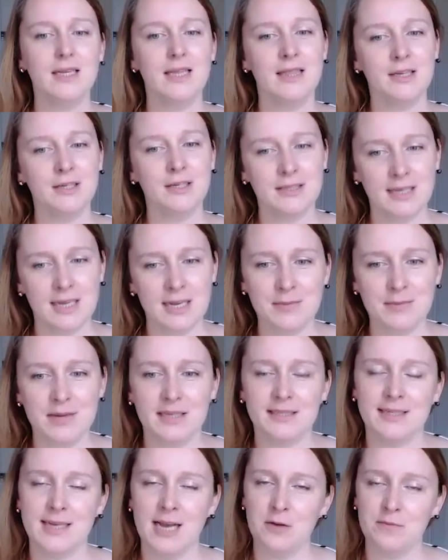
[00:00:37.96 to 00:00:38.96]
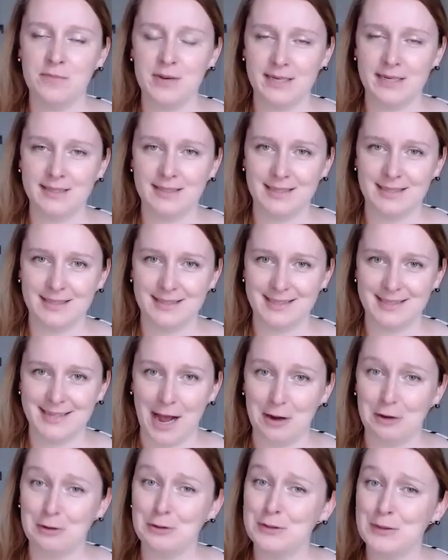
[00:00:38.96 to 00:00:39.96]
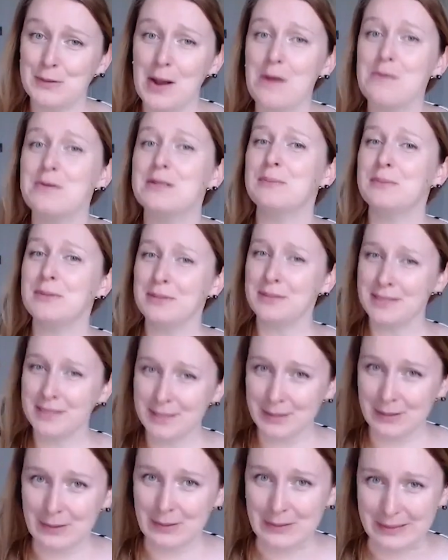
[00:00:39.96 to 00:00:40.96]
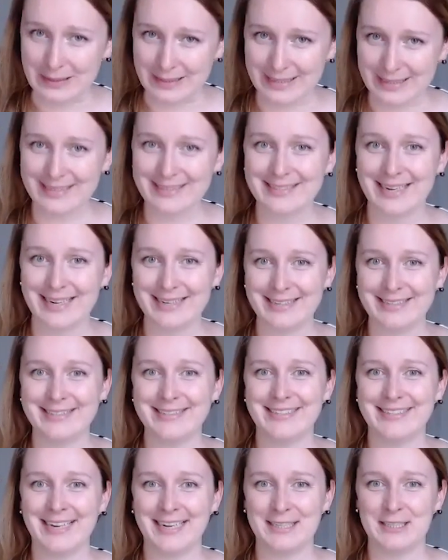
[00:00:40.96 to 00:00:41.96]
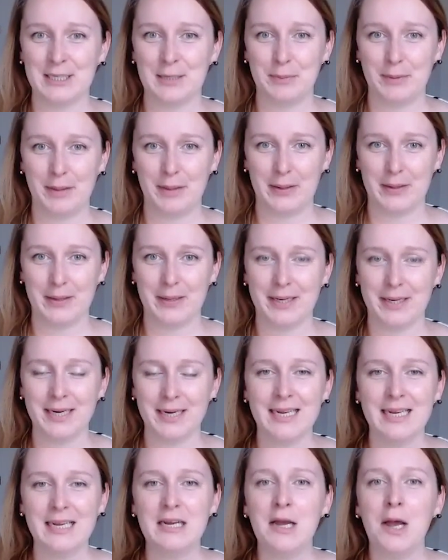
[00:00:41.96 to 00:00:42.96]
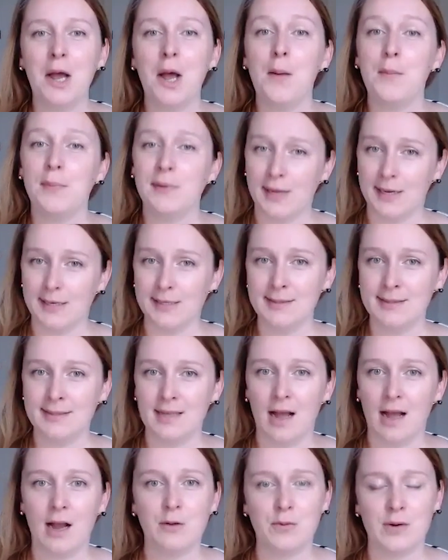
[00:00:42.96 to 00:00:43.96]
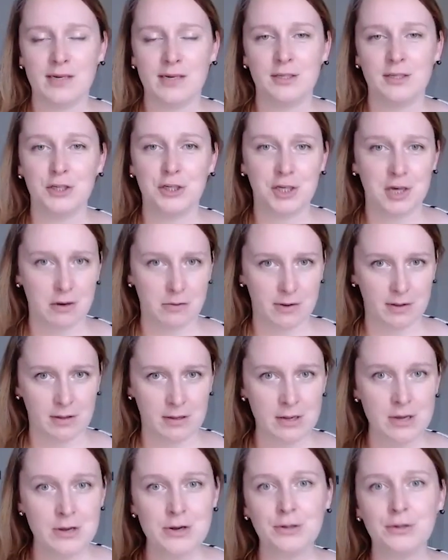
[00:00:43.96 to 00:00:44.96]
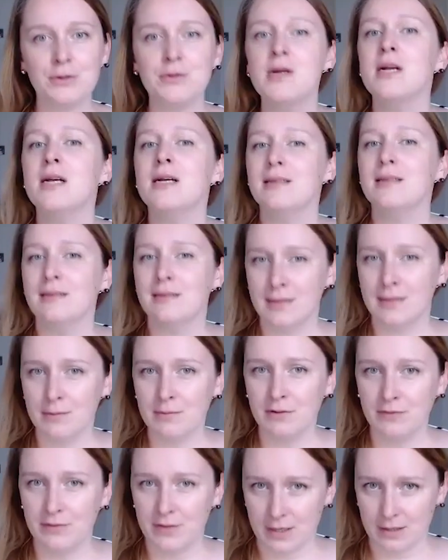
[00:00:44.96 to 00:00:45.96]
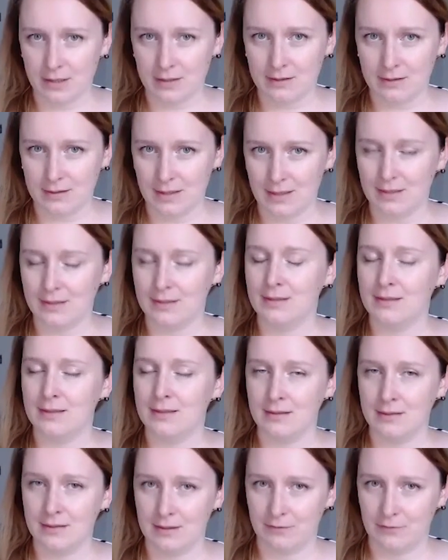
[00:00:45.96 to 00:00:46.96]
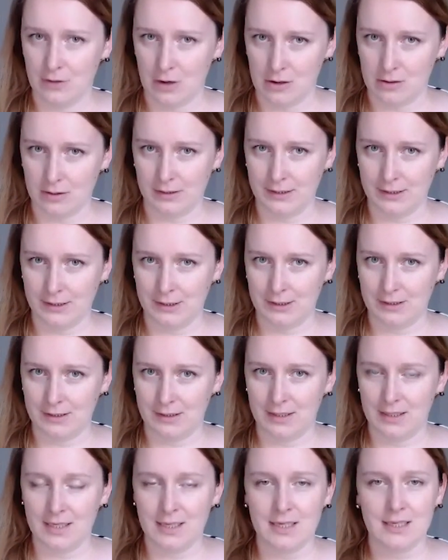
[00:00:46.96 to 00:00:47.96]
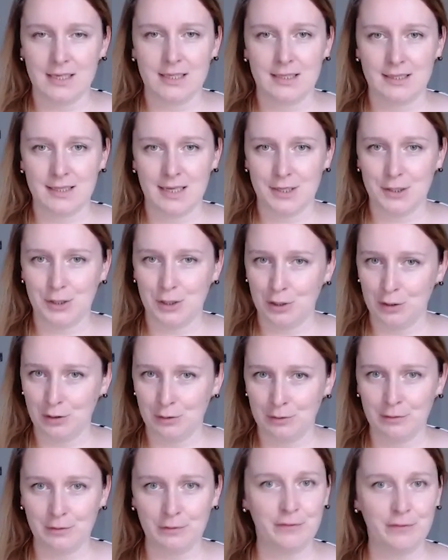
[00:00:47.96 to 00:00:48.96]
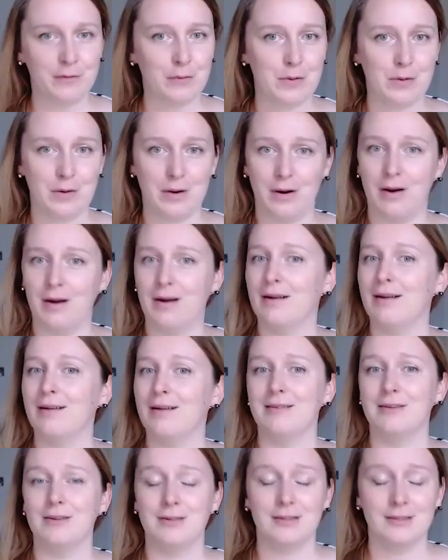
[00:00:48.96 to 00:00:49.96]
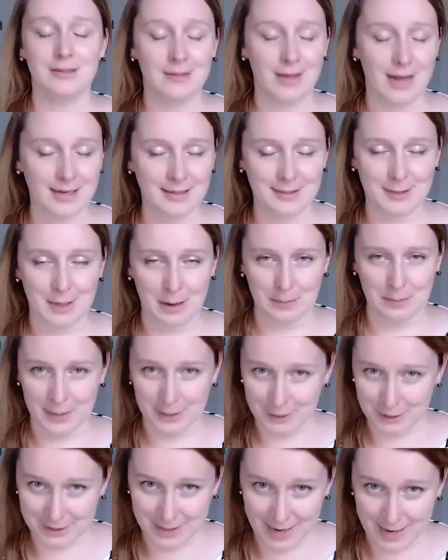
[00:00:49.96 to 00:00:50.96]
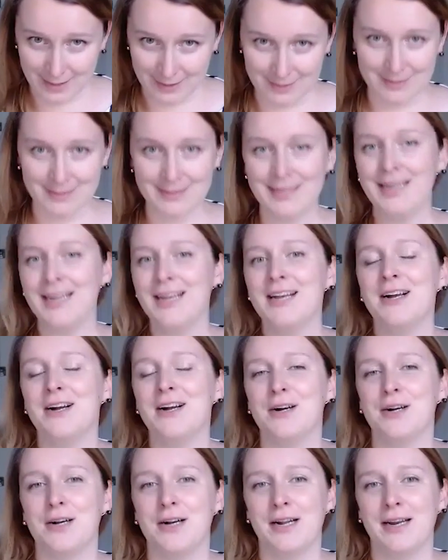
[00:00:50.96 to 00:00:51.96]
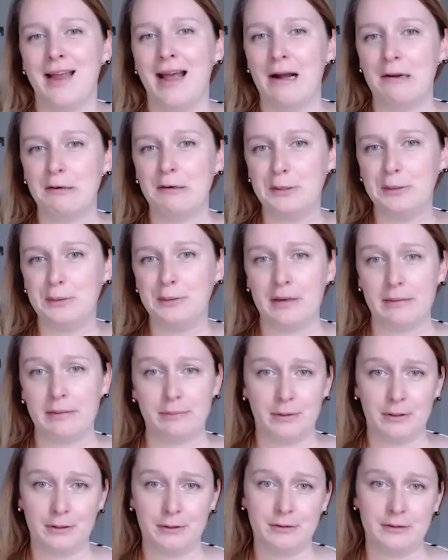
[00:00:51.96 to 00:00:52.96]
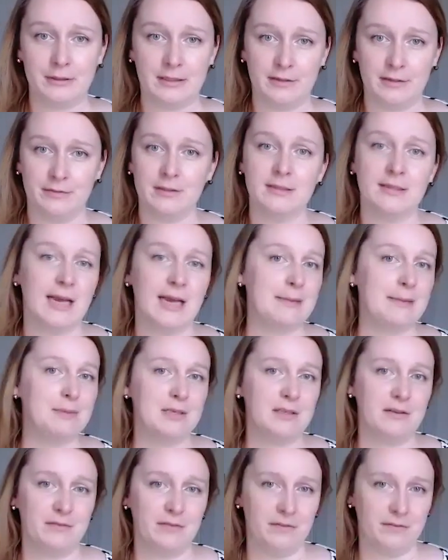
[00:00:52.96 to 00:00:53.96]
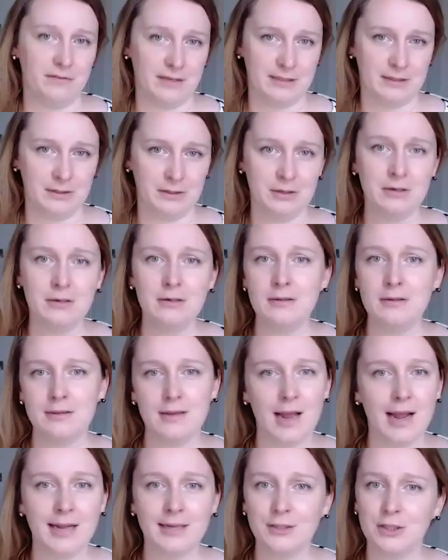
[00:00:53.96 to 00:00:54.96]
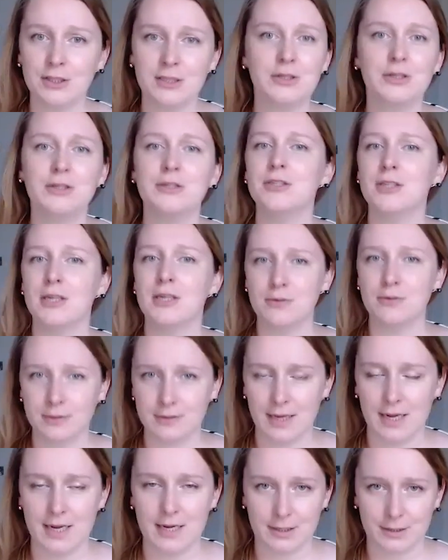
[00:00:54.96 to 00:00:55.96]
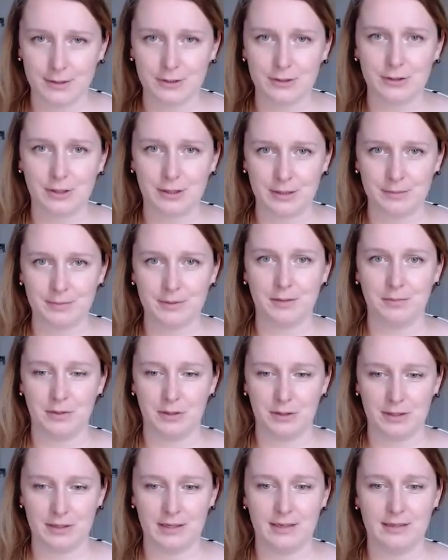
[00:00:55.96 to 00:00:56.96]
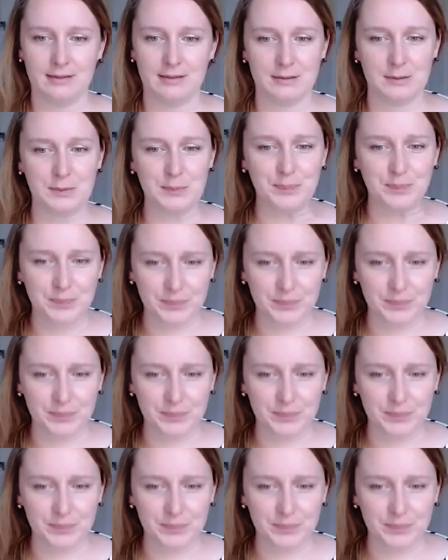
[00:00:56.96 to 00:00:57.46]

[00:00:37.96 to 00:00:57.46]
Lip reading: Their team is now based in Seattle, so I was particularly excited to catch up with her. Plus, I wanted to share with you some of Gira's extensive knowledge. Stay tuned for lots on pitch decks, on how to approach different types of investors, and just her general take on startup communities.